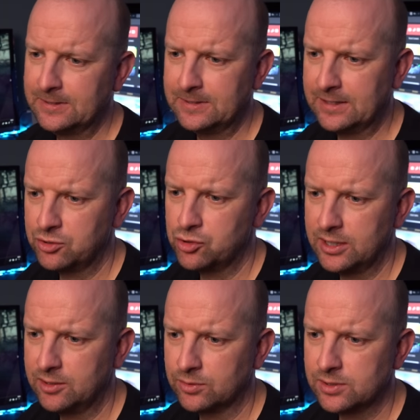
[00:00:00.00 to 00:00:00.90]
That
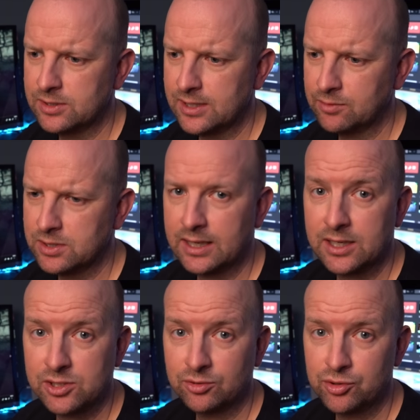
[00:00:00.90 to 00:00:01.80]
train was uh, was
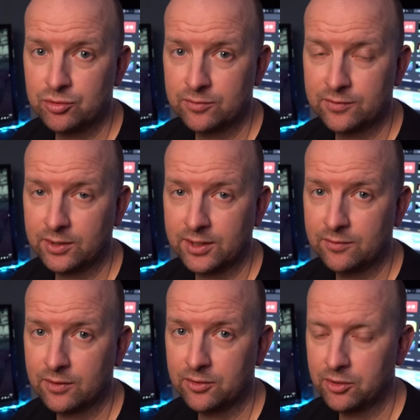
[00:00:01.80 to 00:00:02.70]
cancelled due to flooding
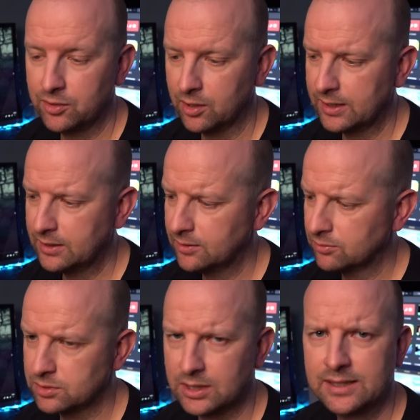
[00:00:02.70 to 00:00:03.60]
further down the line, and there
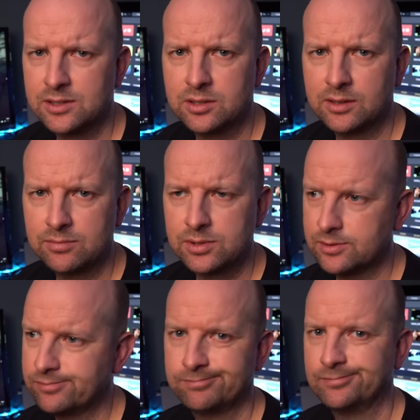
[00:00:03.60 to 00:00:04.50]
was
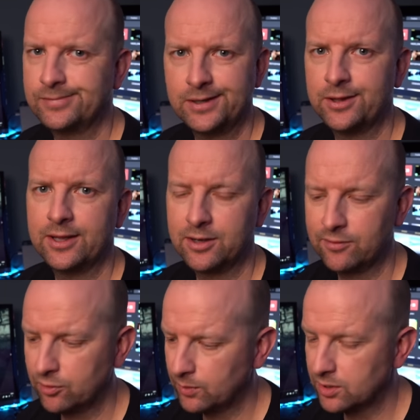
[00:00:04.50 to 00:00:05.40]
landslips here, there, and
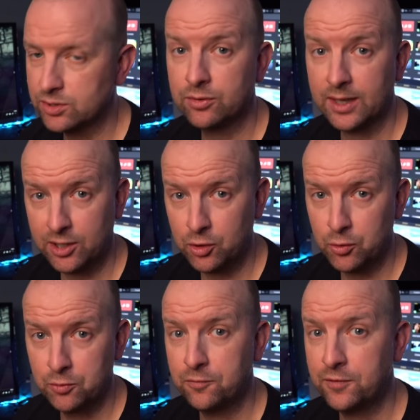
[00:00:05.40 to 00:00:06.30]
everywhere. So thank
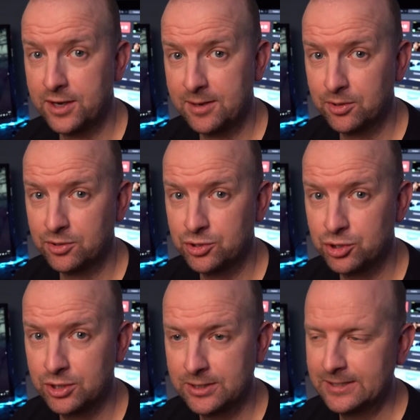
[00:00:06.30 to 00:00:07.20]
you very
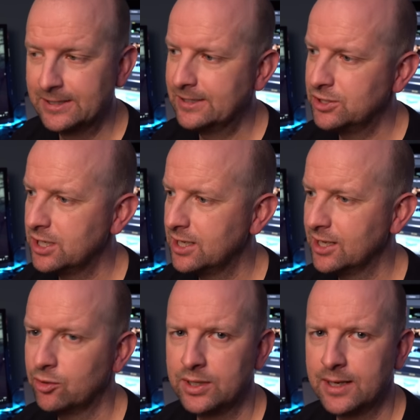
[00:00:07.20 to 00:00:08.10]
much, Jerry.
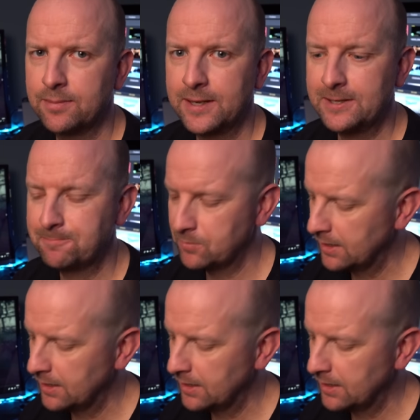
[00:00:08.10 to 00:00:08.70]
I owe you a pint.